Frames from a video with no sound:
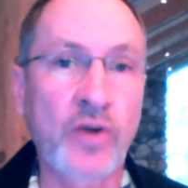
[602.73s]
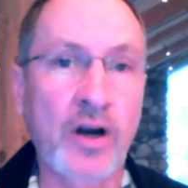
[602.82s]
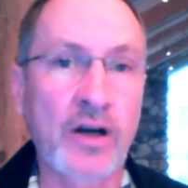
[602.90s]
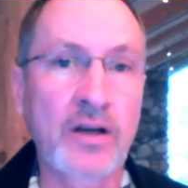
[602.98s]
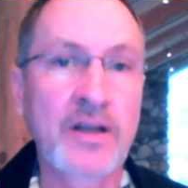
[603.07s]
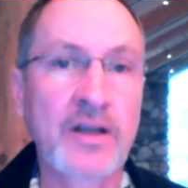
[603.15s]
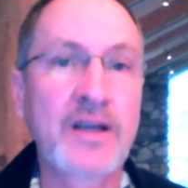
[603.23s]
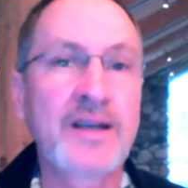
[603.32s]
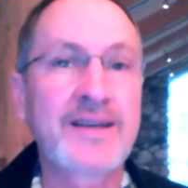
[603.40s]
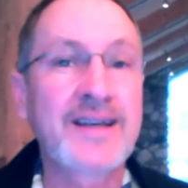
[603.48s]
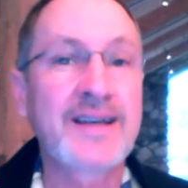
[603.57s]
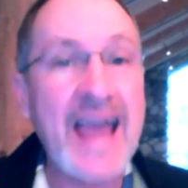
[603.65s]
are,
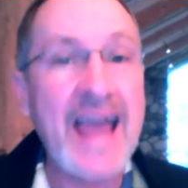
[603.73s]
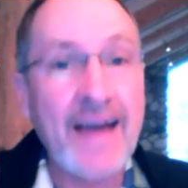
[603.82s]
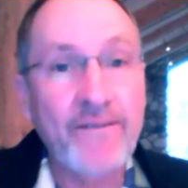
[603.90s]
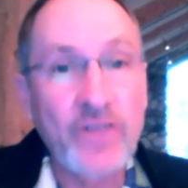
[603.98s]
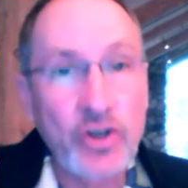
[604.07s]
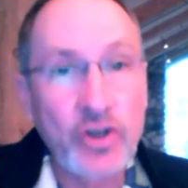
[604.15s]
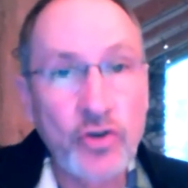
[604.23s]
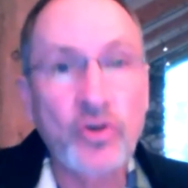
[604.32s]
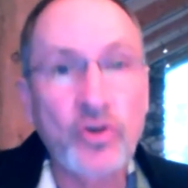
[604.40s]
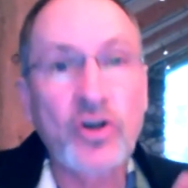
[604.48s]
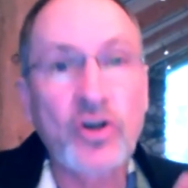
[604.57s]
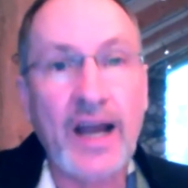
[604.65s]
to have
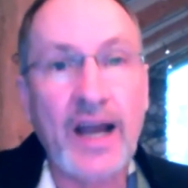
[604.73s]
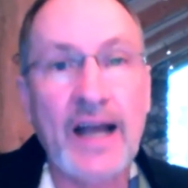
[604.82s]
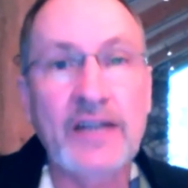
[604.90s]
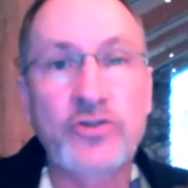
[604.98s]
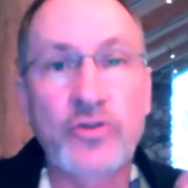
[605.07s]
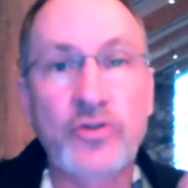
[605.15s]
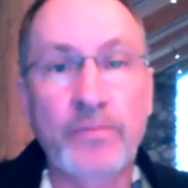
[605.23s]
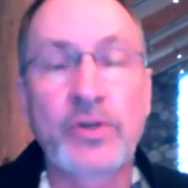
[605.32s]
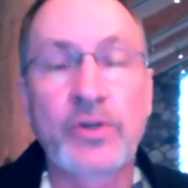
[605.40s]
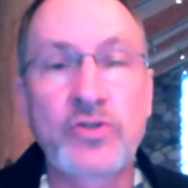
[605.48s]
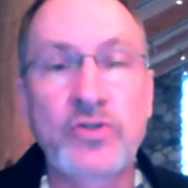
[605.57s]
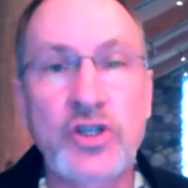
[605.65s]
your
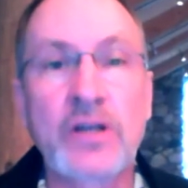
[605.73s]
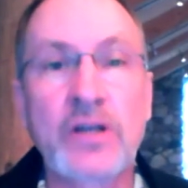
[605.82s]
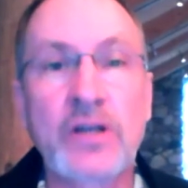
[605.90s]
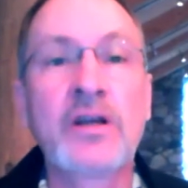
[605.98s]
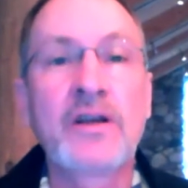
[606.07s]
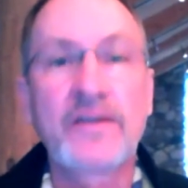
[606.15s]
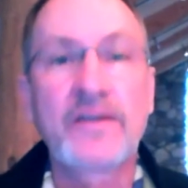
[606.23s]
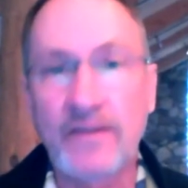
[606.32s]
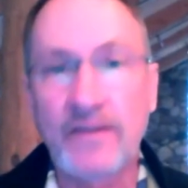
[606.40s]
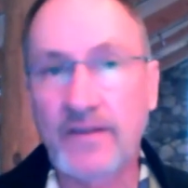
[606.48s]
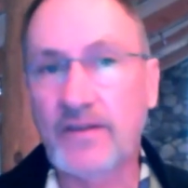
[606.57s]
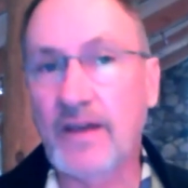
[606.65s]
contribution
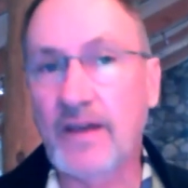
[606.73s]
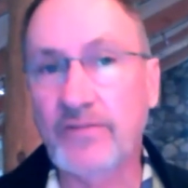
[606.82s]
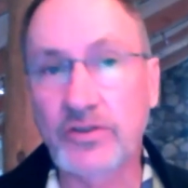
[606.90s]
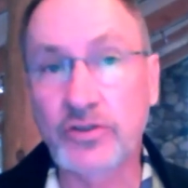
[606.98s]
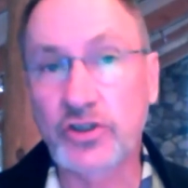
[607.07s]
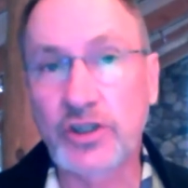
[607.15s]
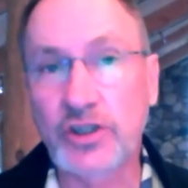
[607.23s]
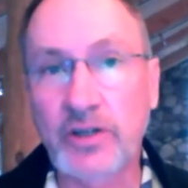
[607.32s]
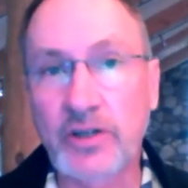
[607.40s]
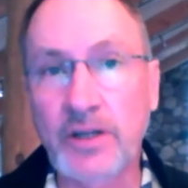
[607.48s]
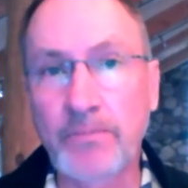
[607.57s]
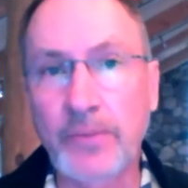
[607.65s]
to this
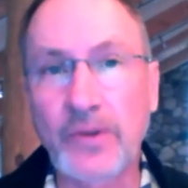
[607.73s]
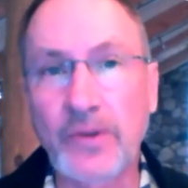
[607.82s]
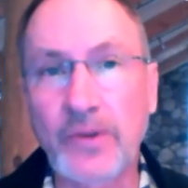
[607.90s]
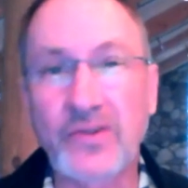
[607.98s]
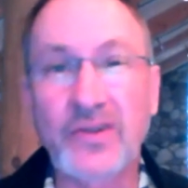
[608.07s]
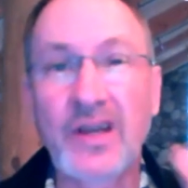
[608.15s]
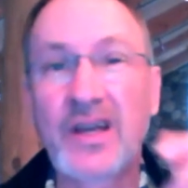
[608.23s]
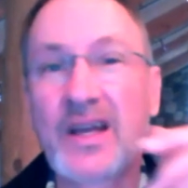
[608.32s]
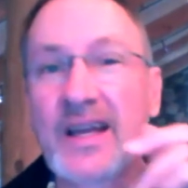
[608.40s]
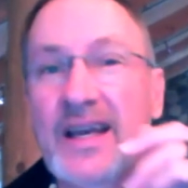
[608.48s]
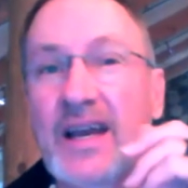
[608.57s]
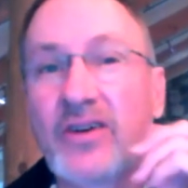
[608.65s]
evolutionary impulse.
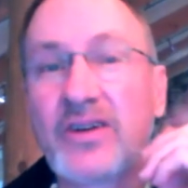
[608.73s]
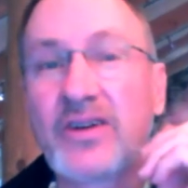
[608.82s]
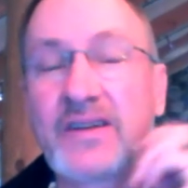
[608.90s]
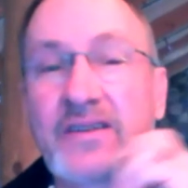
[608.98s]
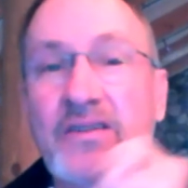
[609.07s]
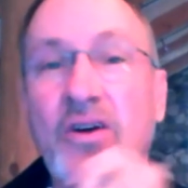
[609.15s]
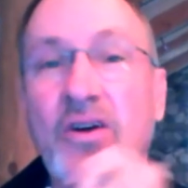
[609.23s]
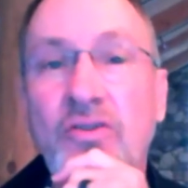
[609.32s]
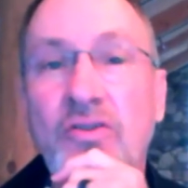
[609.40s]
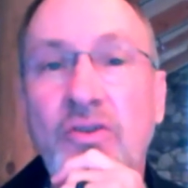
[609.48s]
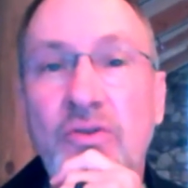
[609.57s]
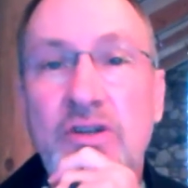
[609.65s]
Now, it's
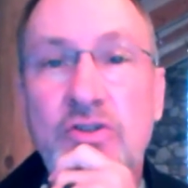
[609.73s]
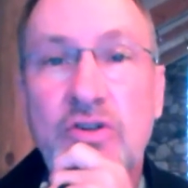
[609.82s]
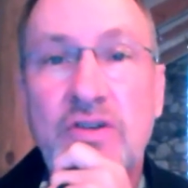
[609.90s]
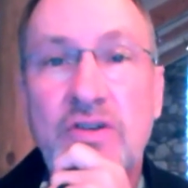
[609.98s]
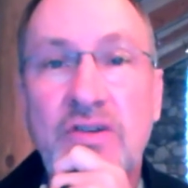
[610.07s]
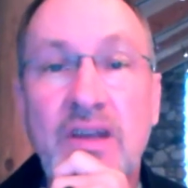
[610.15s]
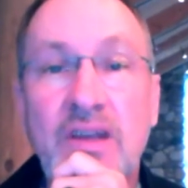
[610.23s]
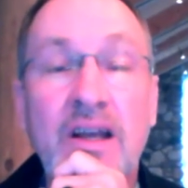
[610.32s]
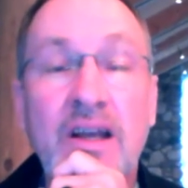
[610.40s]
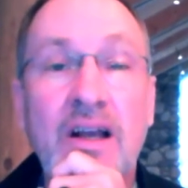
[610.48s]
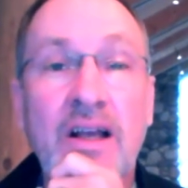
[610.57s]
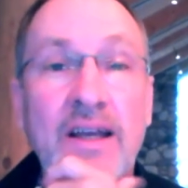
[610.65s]
also
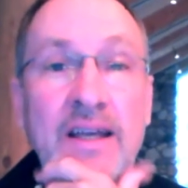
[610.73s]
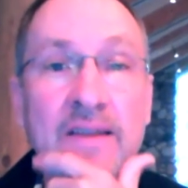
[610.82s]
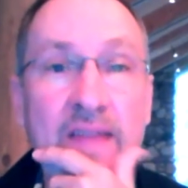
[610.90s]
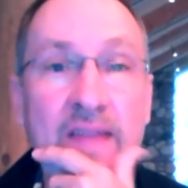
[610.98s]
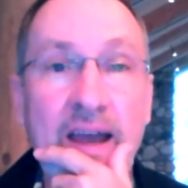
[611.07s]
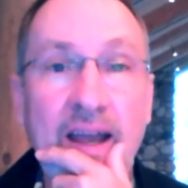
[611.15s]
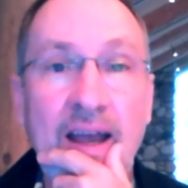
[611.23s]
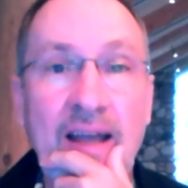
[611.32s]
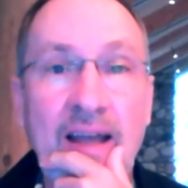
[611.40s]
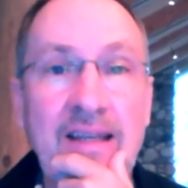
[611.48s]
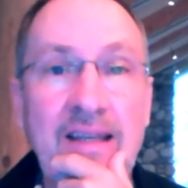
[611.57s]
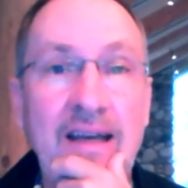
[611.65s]
interesting in that
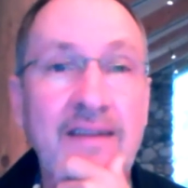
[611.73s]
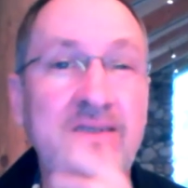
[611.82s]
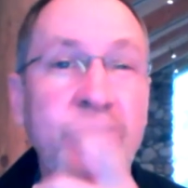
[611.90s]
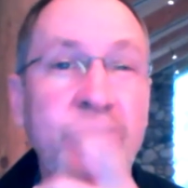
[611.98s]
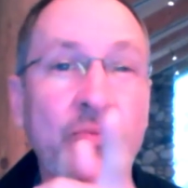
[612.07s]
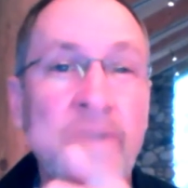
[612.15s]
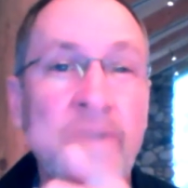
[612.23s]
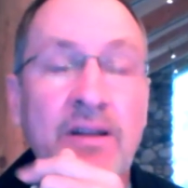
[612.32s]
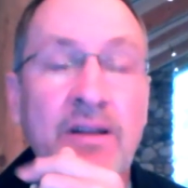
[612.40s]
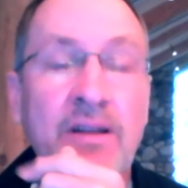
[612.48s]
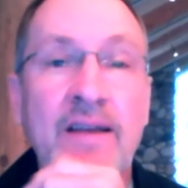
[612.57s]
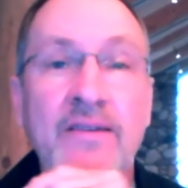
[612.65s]
context to
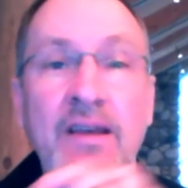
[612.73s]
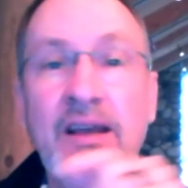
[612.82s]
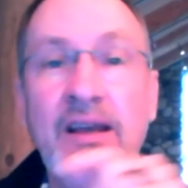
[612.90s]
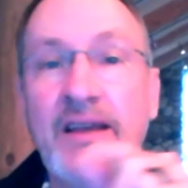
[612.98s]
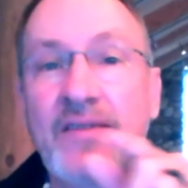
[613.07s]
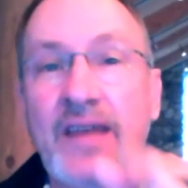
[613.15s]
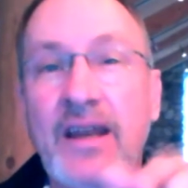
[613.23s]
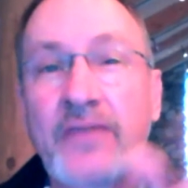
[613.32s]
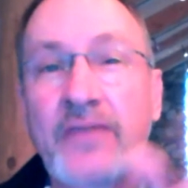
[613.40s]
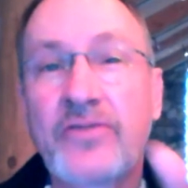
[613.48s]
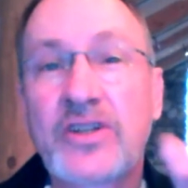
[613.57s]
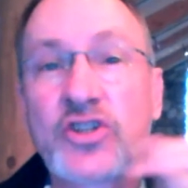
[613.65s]
realize that
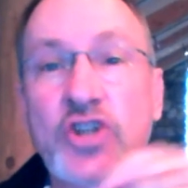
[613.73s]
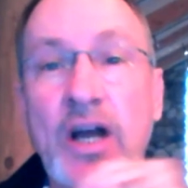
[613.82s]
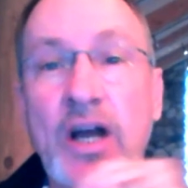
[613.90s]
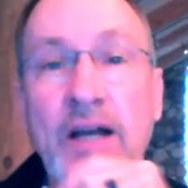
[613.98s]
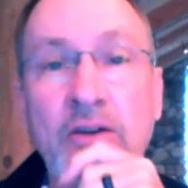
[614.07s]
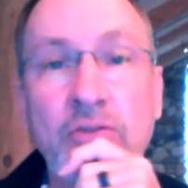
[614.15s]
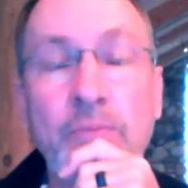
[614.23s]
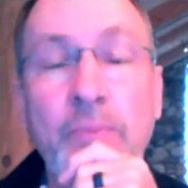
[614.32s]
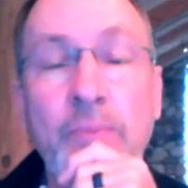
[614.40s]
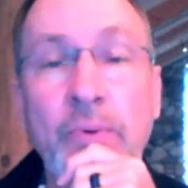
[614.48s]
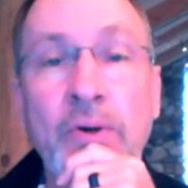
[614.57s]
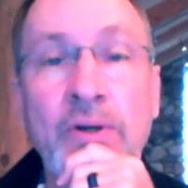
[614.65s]
every child
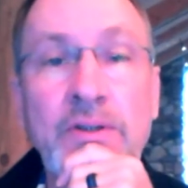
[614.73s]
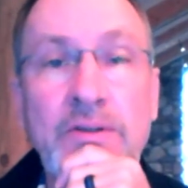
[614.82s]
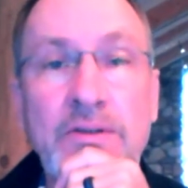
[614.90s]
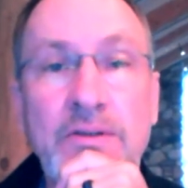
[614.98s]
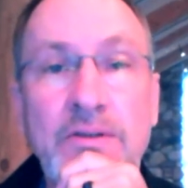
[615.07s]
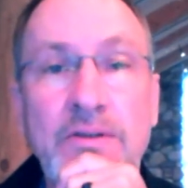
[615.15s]
born